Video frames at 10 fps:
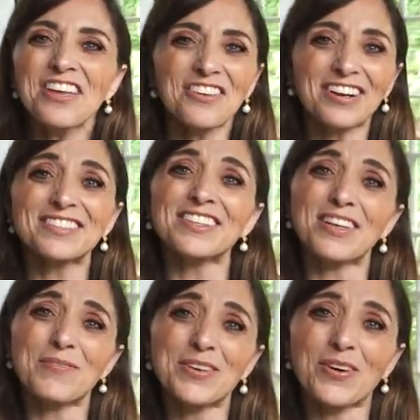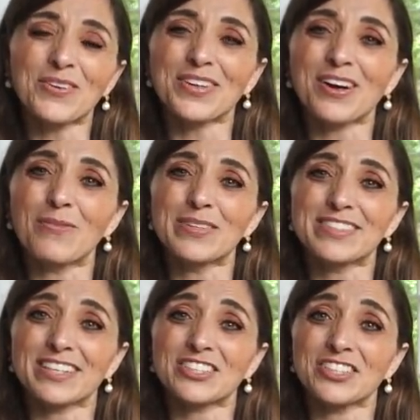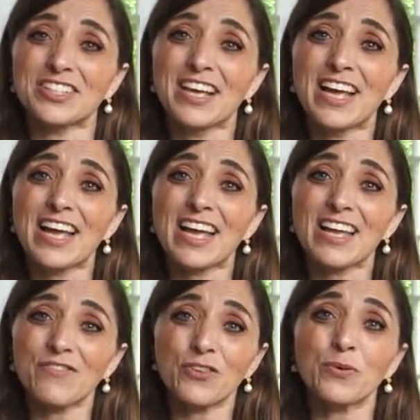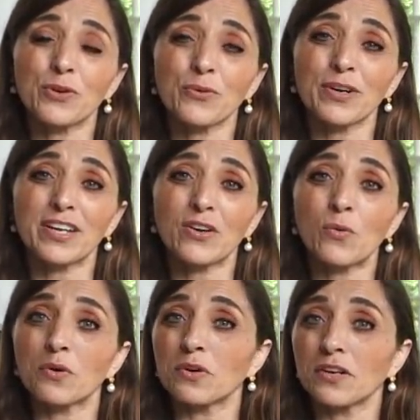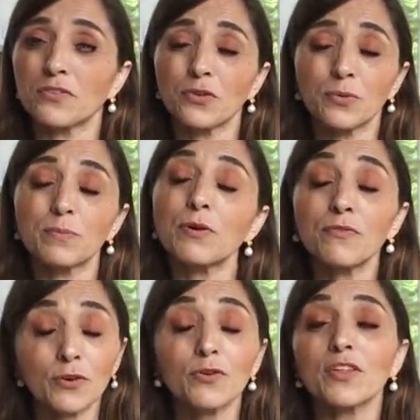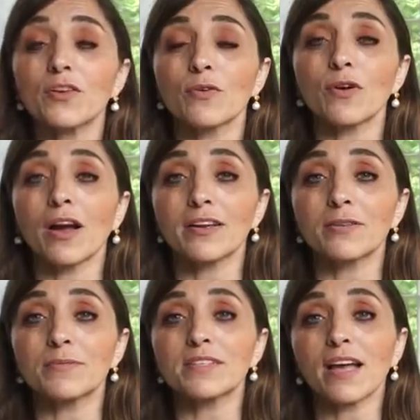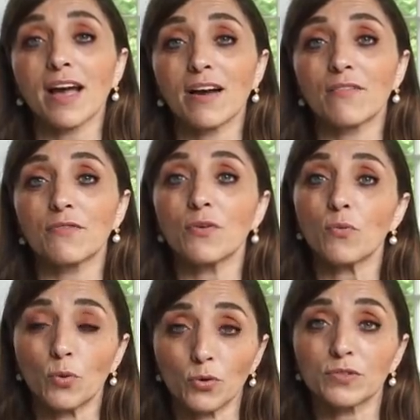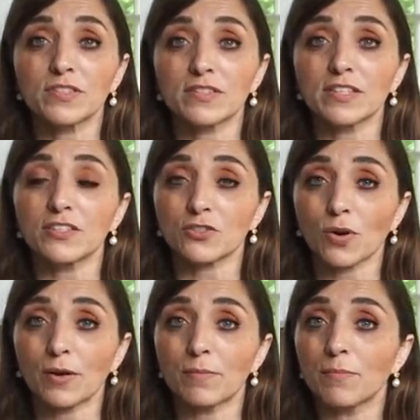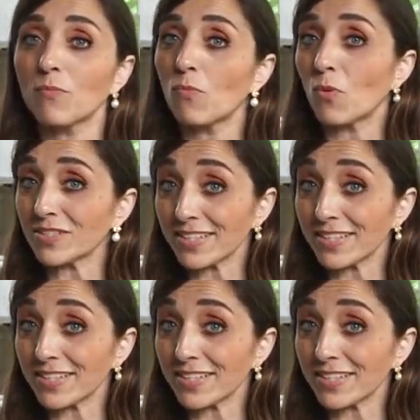You guys can let me know in the comment section if you agree, or if you would prefer that your items have words that describe what